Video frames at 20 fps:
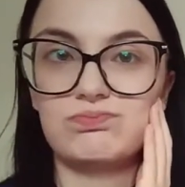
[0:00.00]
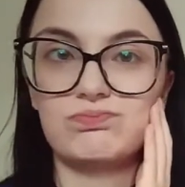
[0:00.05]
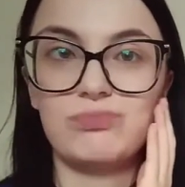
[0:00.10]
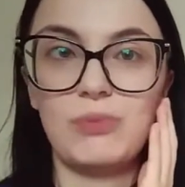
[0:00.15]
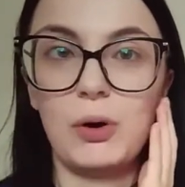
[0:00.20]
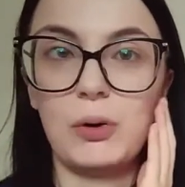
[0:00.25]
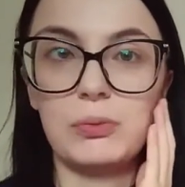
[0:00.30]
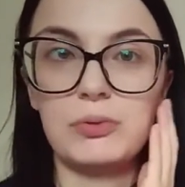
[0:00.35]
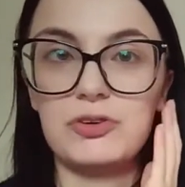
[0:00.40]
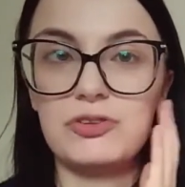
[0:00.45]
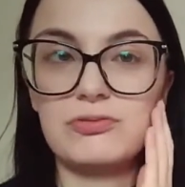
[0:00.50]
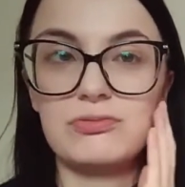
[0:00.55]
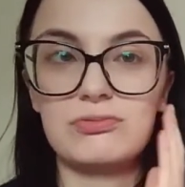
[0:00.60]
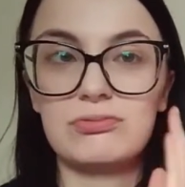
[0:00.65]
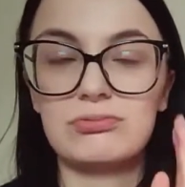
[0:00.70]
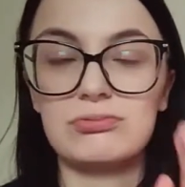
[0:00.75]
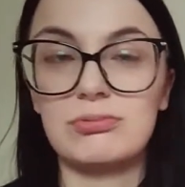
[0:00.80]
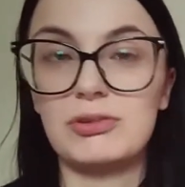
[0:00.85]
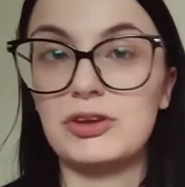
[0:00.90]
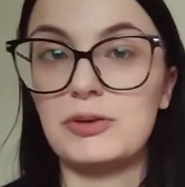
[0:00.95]
I was
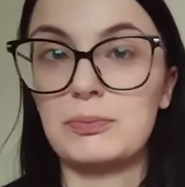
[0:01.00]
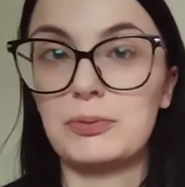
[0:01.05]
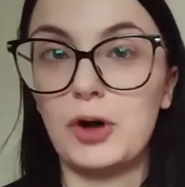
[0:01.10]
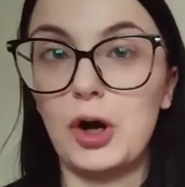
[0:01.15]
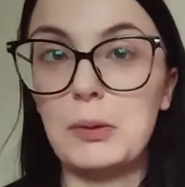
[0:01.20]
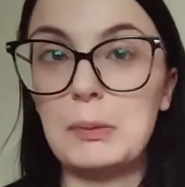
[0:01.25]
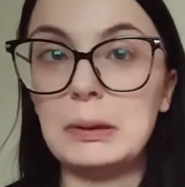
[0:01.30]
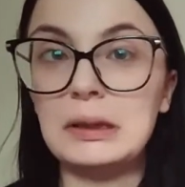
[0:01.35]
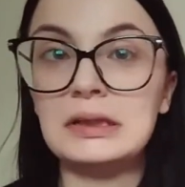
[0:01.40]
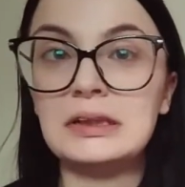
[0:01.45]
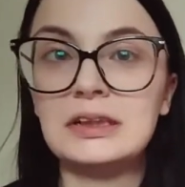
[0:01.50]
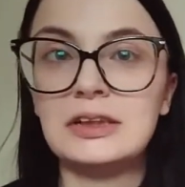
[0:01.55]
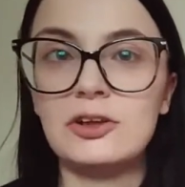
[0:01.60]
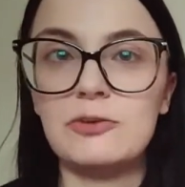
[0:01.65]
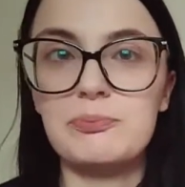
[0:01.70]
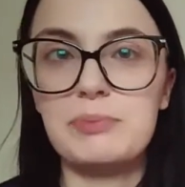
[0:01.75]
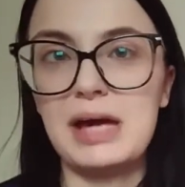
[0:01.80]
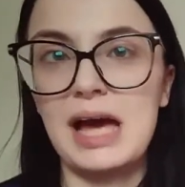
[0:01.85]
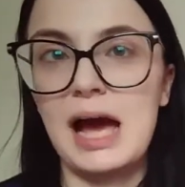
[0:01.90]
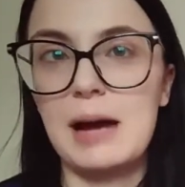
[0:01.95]
with the primer.
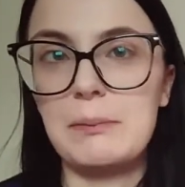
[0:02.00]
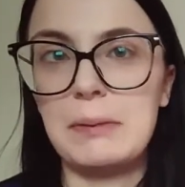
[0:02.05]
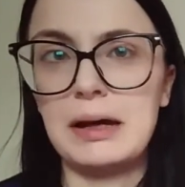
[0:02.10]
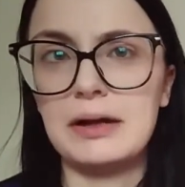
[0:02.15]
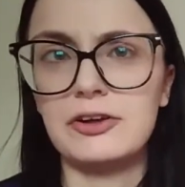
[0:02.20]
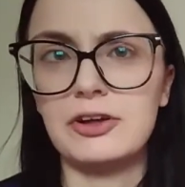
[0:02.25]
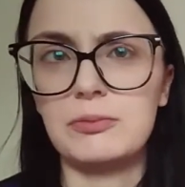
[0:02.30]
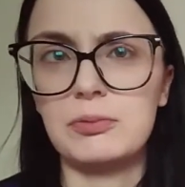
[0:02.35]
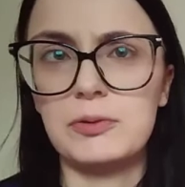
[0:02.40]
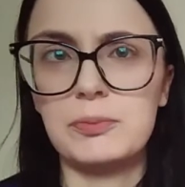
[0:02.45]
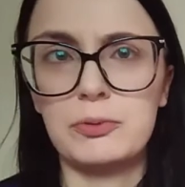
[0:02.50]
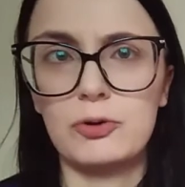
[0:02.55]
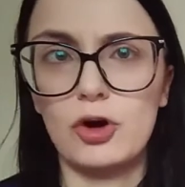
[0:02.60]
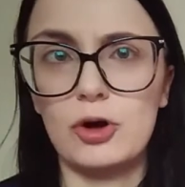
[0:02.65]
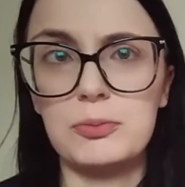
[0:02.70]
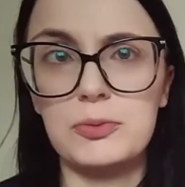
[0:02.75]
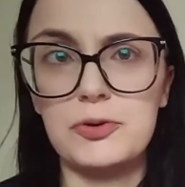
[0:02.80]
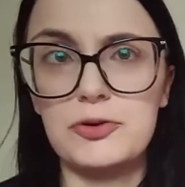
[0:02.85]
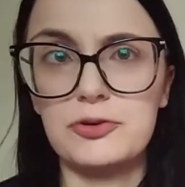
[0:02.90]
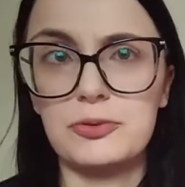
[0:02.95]
A bit ham-handed with
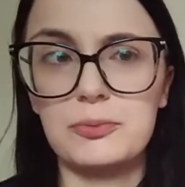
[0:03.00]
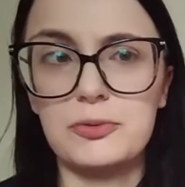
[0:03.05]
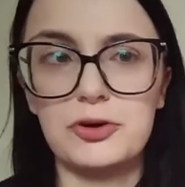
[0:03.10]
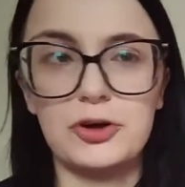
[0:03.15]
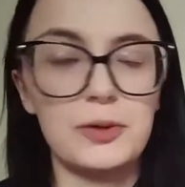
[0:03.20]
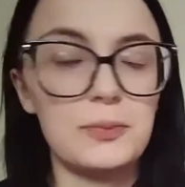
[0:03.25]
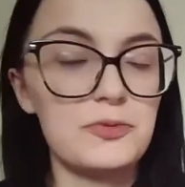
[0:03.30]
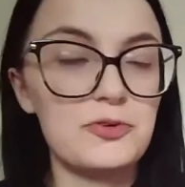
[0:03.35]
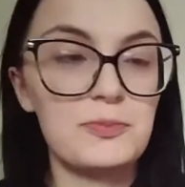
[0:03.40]
primer sometimes,